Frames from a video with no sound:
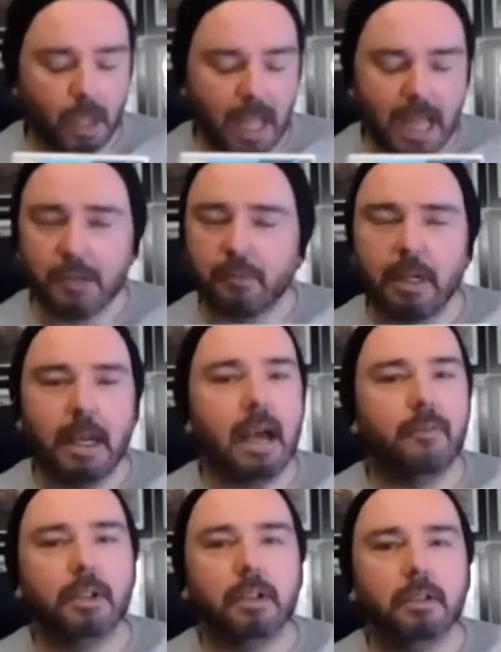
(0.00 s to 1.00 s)
entry
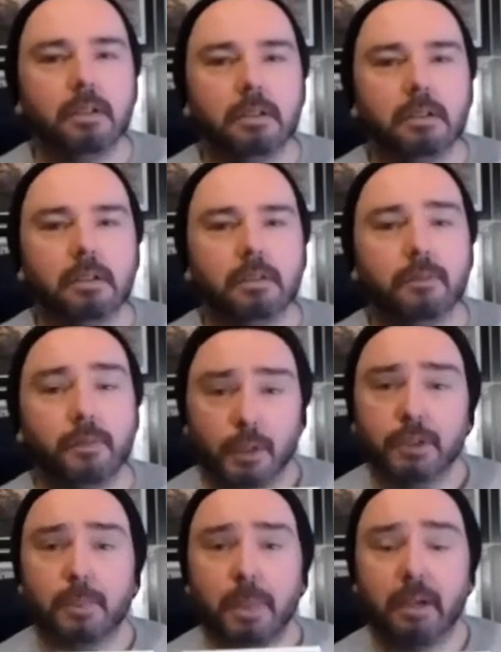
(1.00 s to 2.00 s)
level
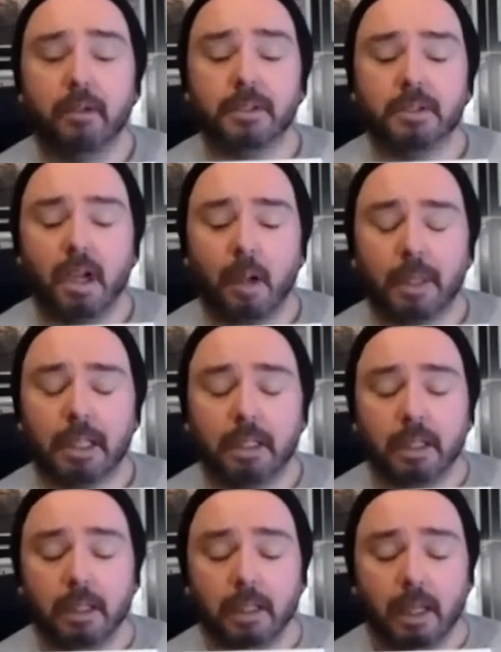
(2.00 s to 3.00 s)
first appearance comic.
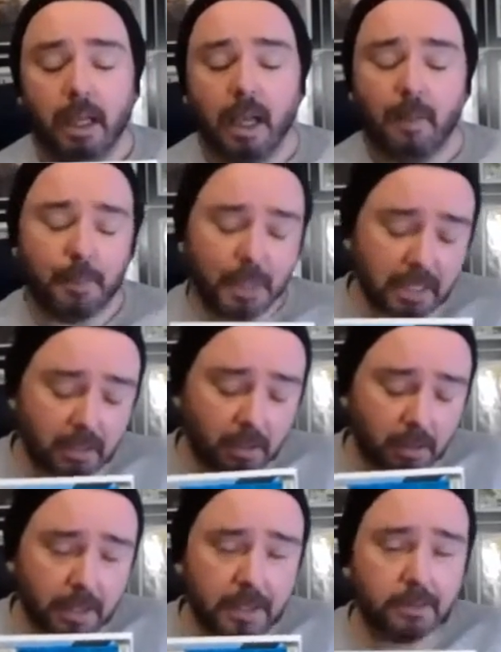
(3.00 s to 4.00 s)
Pretty
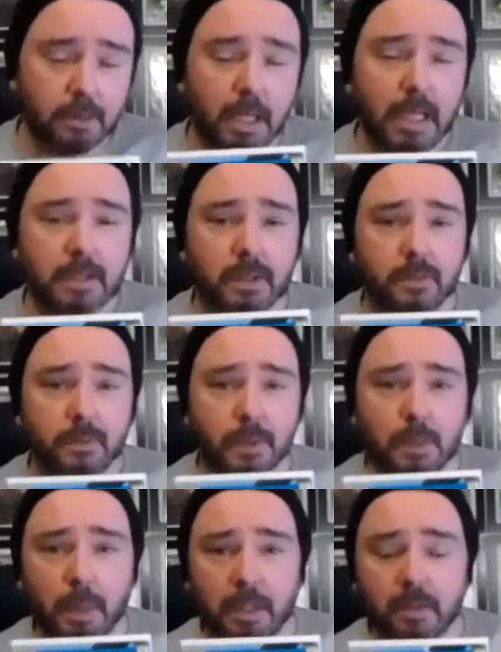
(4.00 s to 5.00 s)
cool that it's US
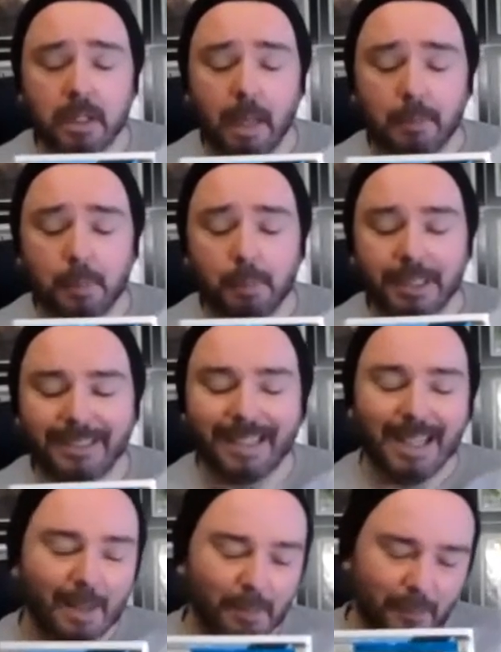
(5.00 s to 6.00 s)
first appearance of Captain Britain,
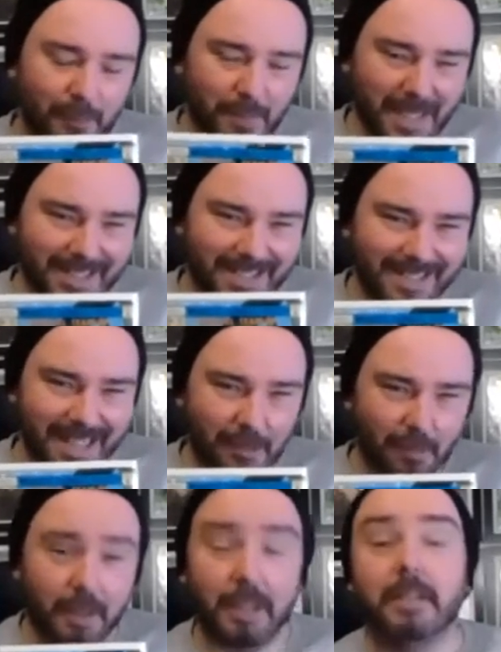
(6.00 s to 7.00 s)
but for me the
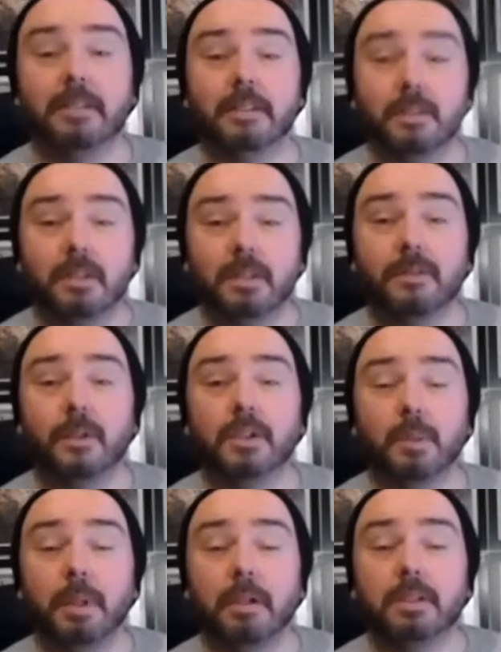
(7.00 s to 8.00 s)
seller on it is it's the
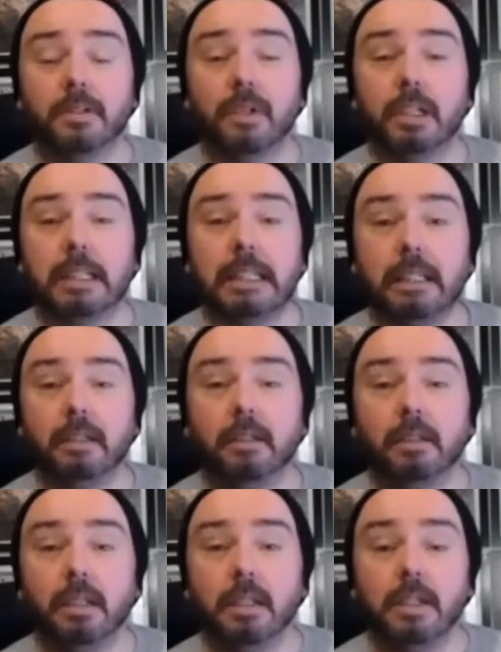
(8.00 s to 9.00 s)
first appearance of Arcade.
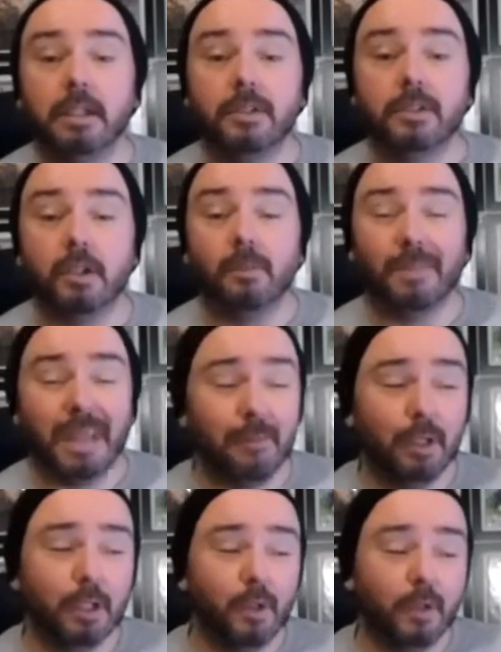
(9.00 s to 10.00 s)
So have
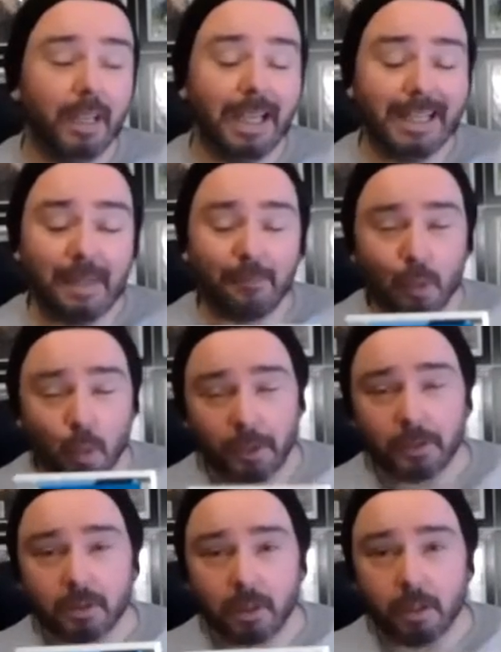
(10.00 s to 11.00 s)
a look online. If you
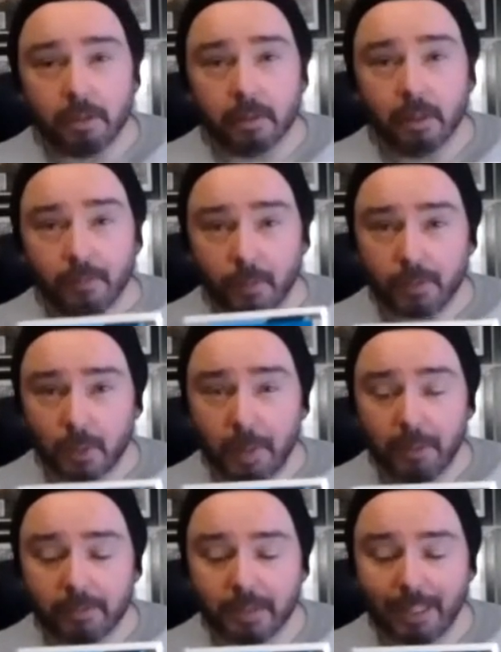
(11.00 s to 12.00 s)
want to start a first
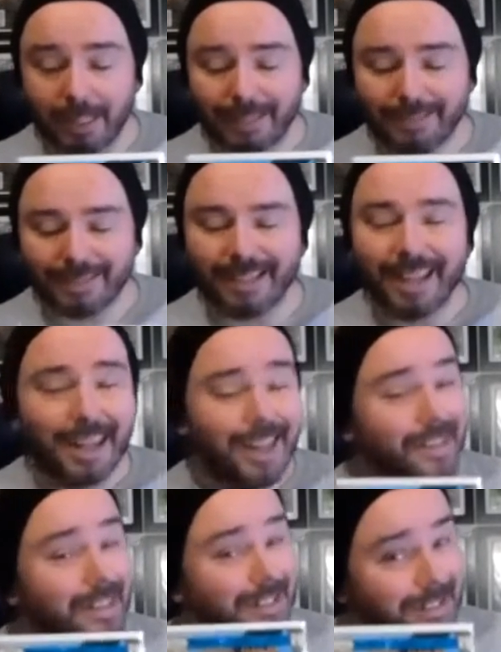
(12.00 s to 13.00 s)
appearance collection,
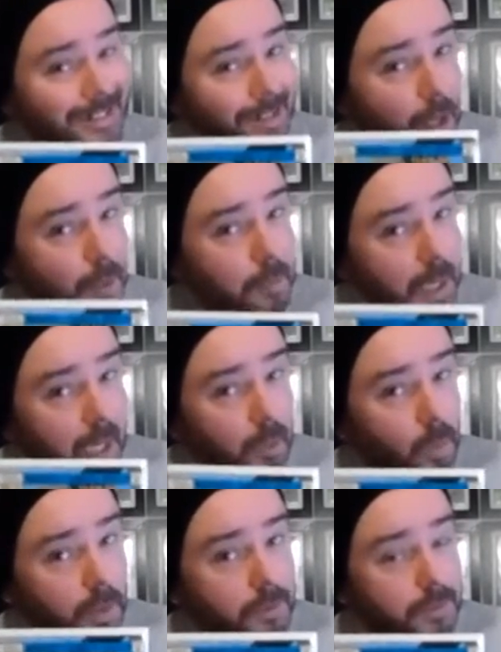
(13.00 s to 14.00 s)
this is not a bad
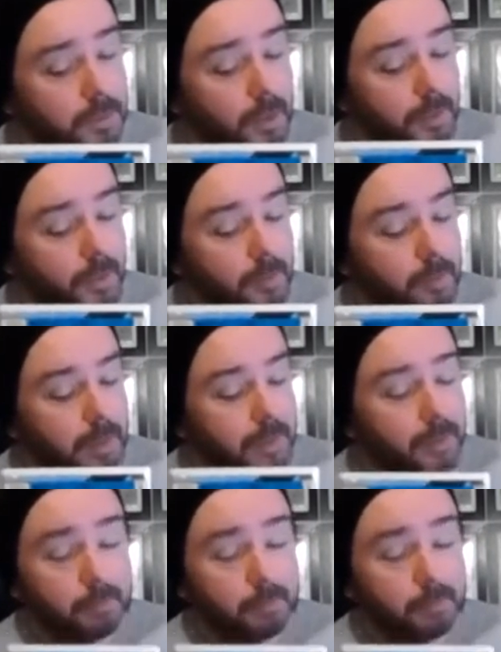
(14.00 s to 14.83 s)
one to start off with.